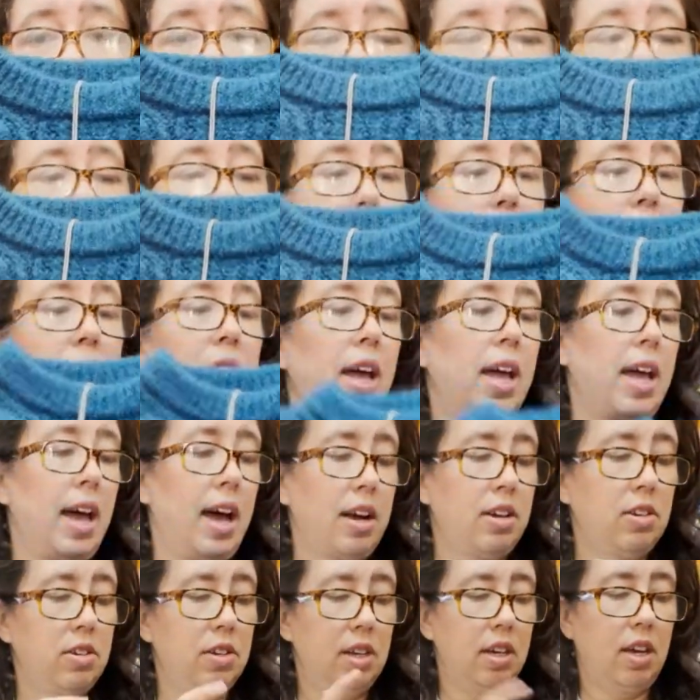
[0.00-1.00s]
This one I
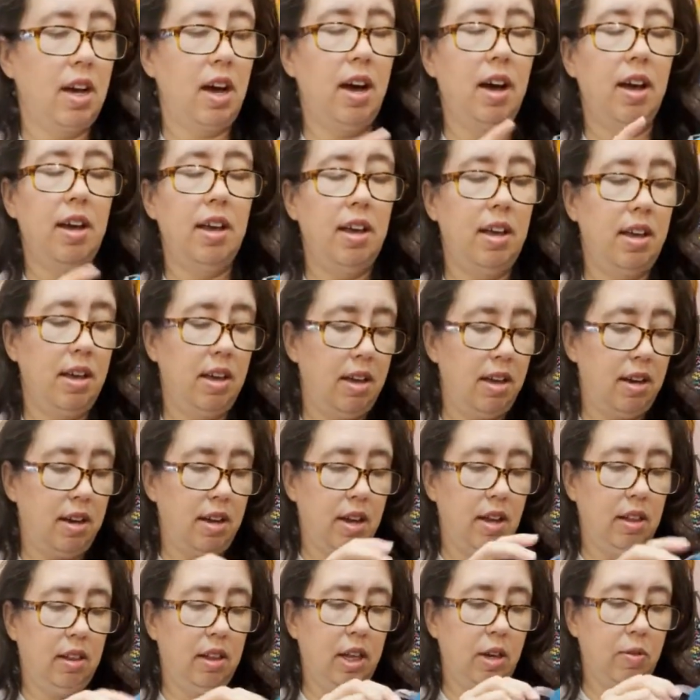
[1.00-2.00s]
actually got in
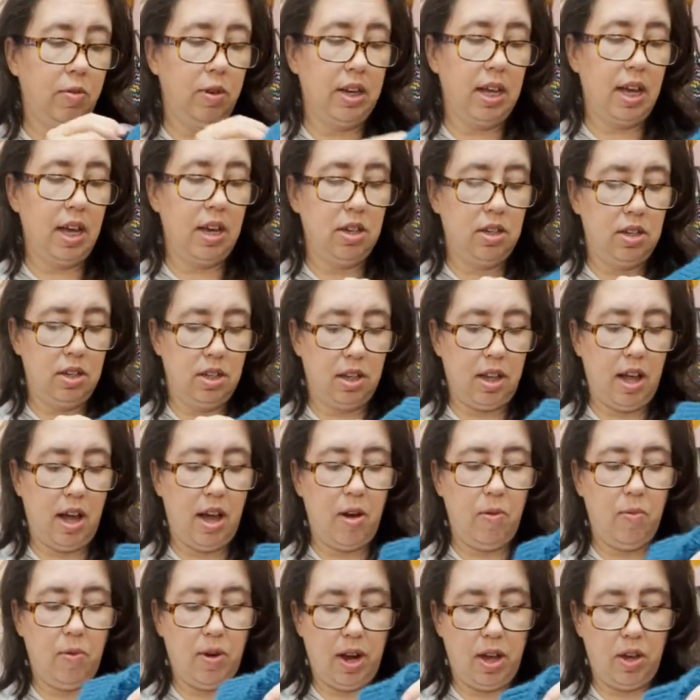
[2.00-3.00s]
a liquidation
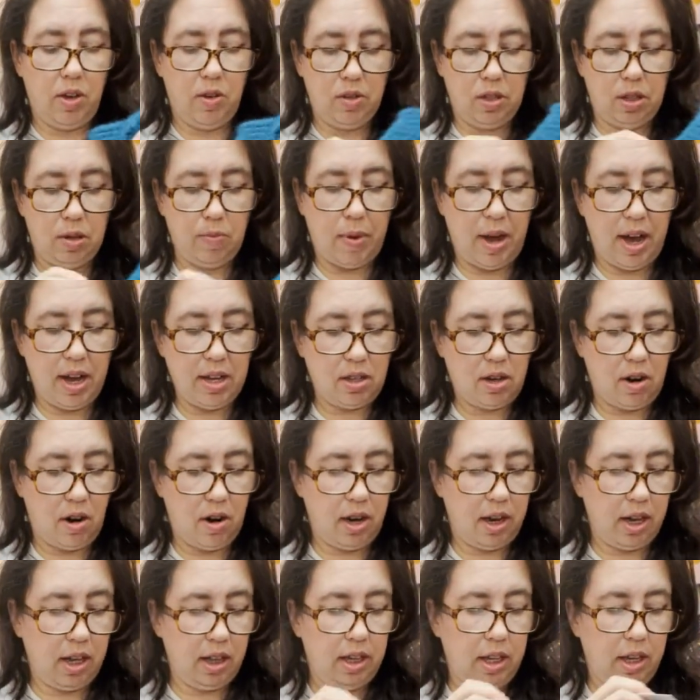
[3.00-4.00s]
lot when I used to buy
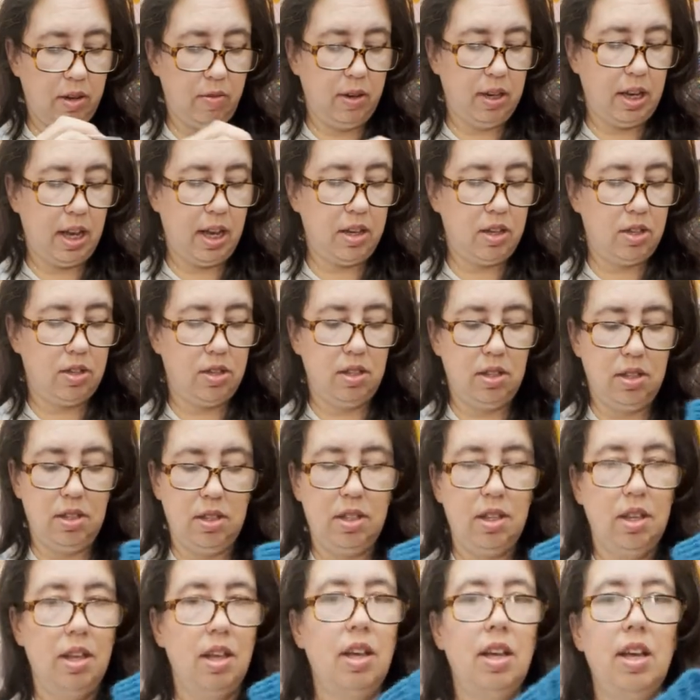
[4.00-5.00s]
Target liquidations.